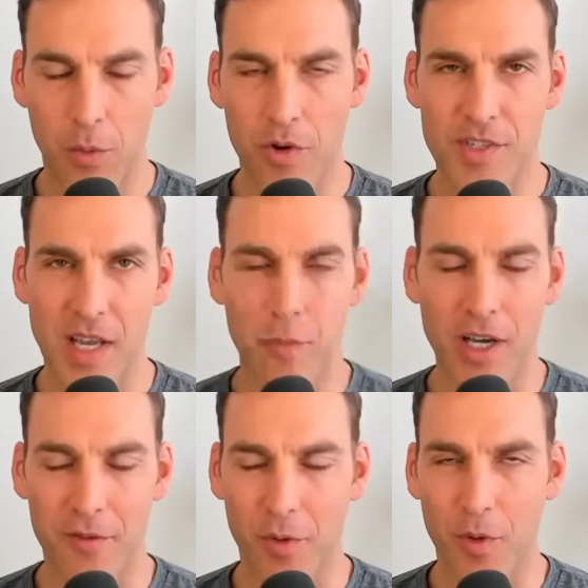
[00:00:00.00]
we're that, the same way.
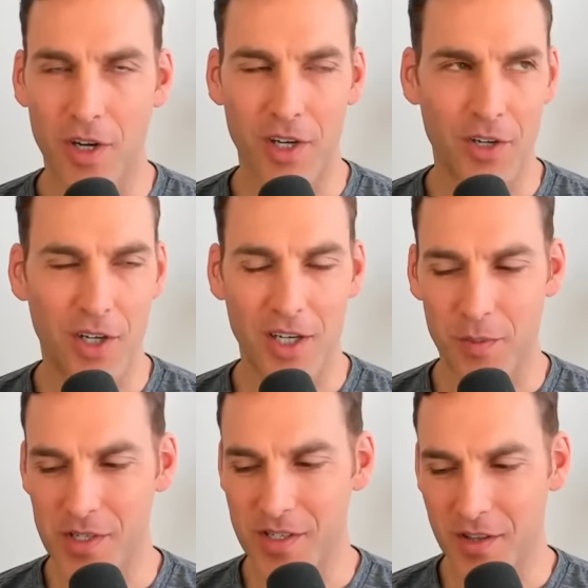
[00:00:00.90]
If we're walking our dog and
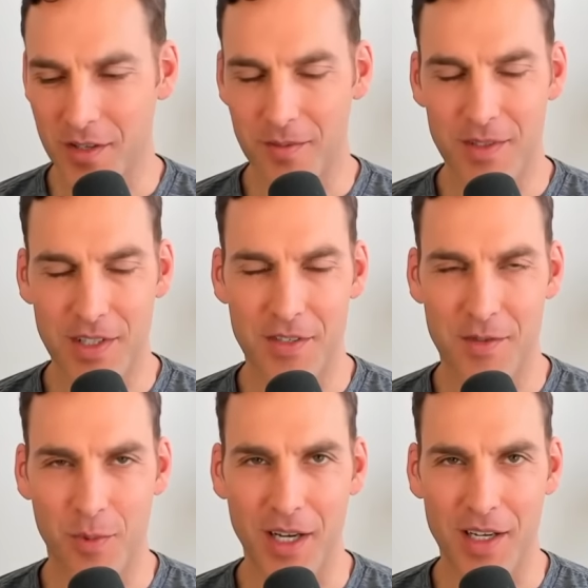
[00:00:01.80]
we see the, the
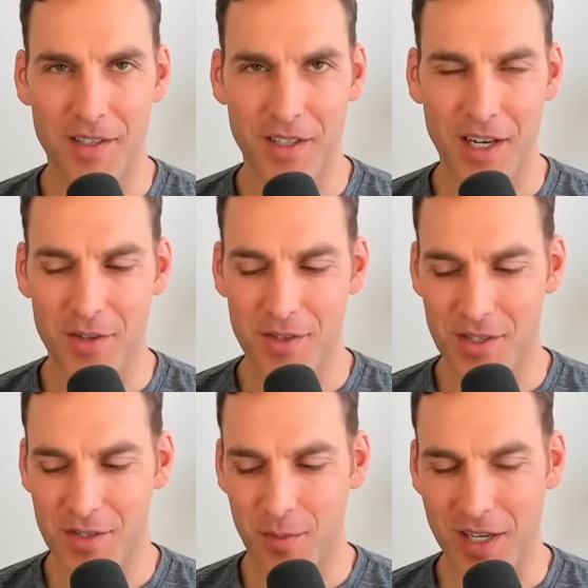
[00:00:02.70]
sprayed, you know, the
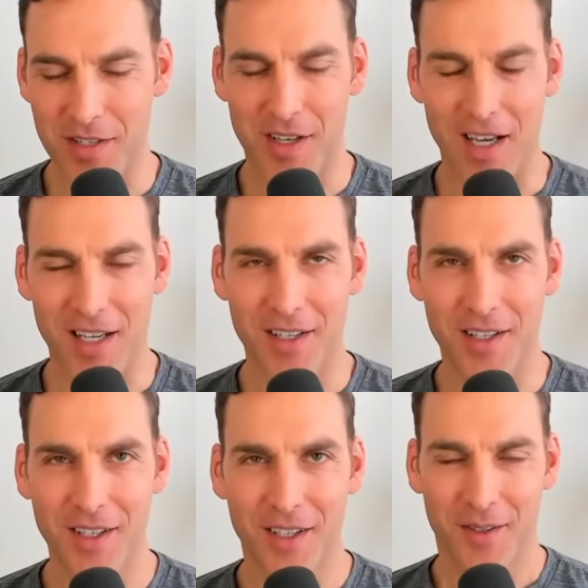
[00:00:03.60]
just sprayed sign,
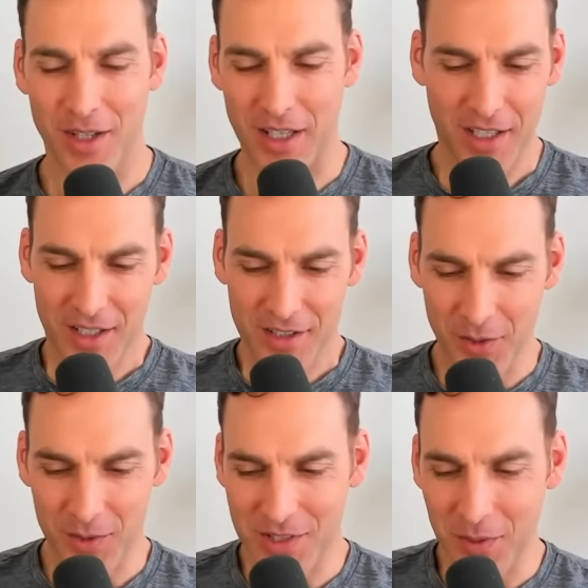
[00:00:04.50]
we're like, right?
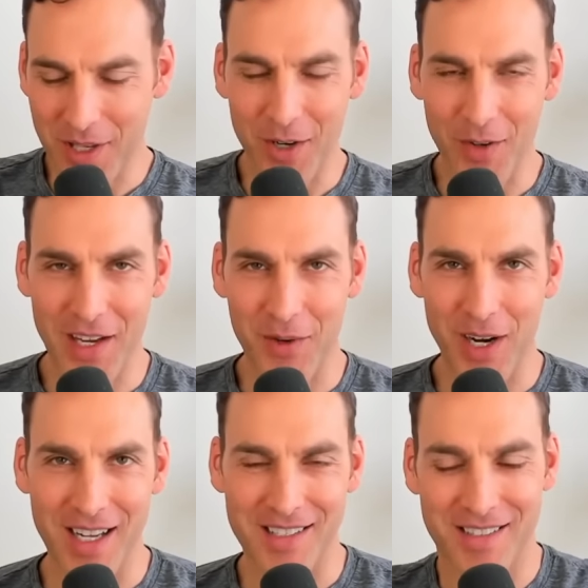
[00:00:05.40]
Don't, don't get on that
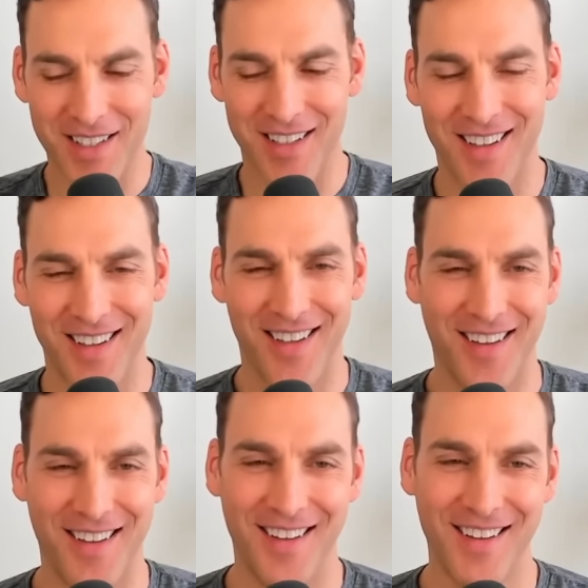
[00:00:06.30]
grass.
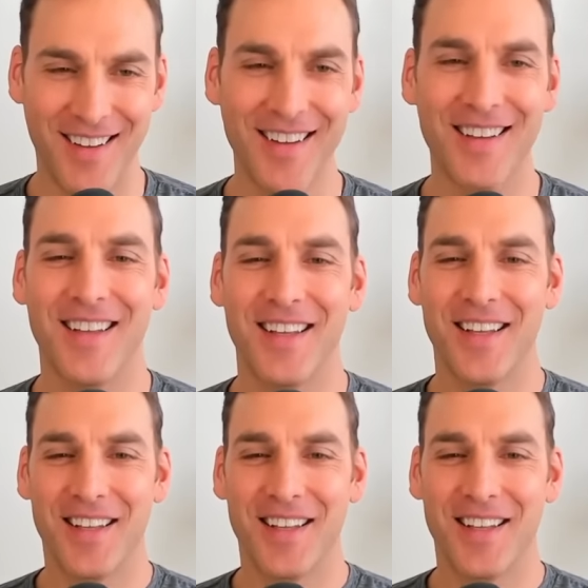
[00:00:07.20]
No, totally. I